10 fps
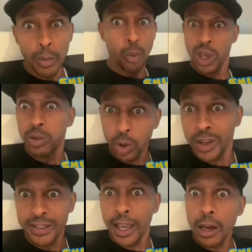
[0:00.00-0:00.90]
Remember, we was
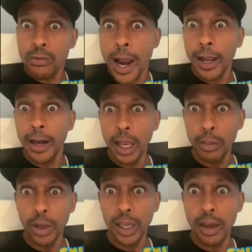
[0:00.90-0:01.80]
on the same record
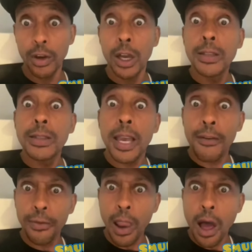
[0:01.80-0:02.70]
label together,
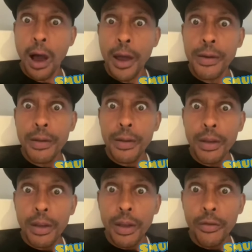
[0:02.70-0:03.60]
Teflon. Hey,
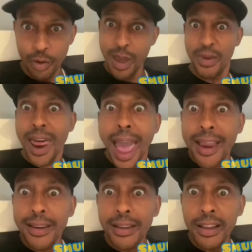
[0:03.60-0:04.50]
hey. Remember
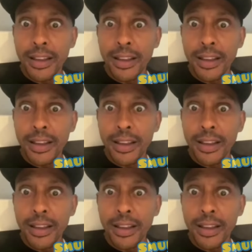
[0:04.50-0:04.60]
that?